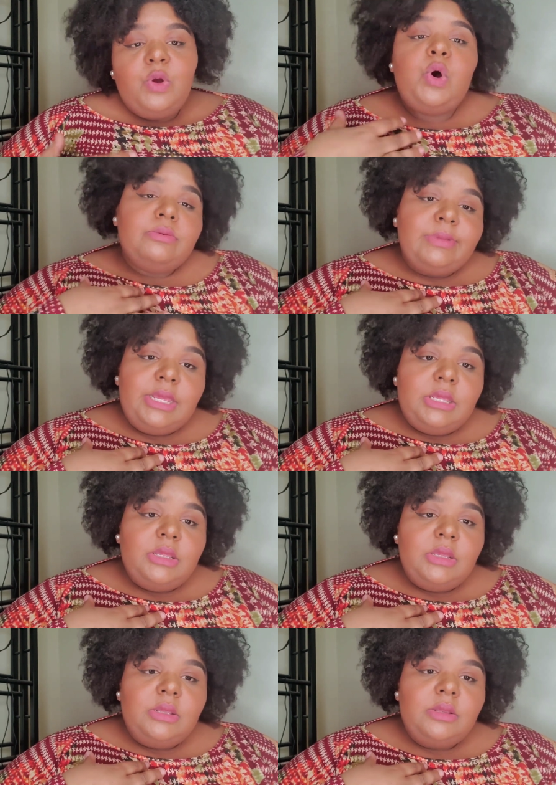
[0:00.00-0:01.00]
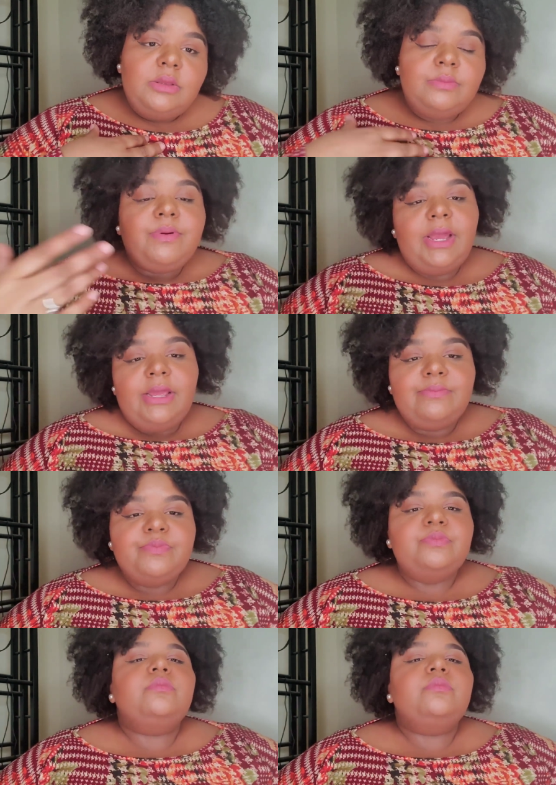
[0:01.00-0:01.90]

on me, but